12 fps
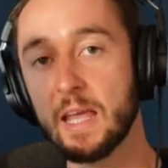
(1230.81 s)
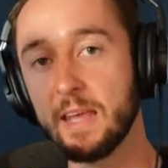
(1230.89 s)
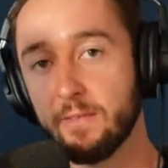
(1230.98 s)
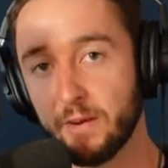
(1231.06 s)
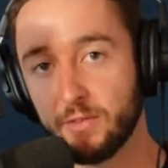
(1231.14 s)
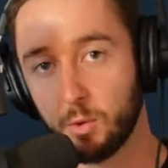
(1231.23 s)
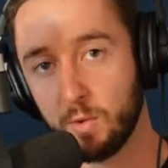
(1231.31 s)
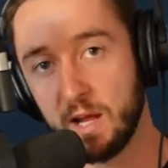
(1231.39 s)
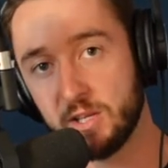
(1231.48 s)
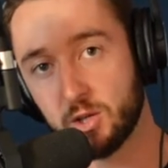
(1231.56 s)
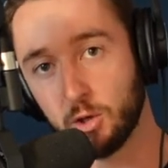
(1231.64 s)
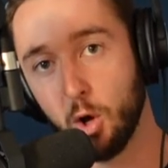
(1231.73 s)
even if the
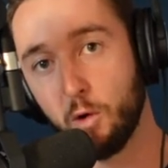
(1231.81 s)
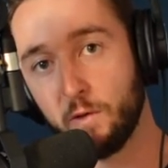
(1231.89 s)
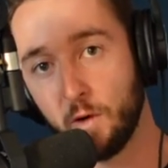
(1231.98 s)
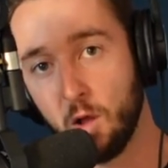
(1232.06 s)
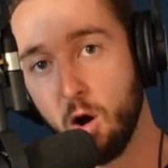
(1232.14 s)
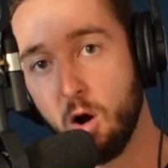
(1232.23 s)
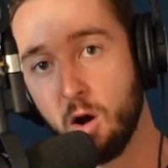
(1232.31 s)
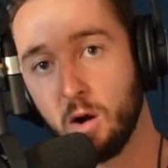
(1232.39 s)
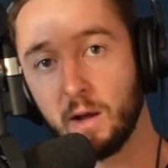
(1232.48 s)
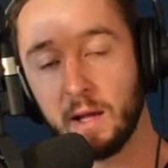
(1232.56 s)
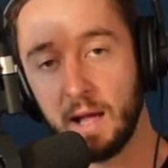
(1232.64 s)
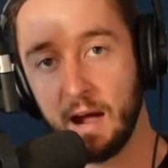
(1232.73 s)
rates are low for long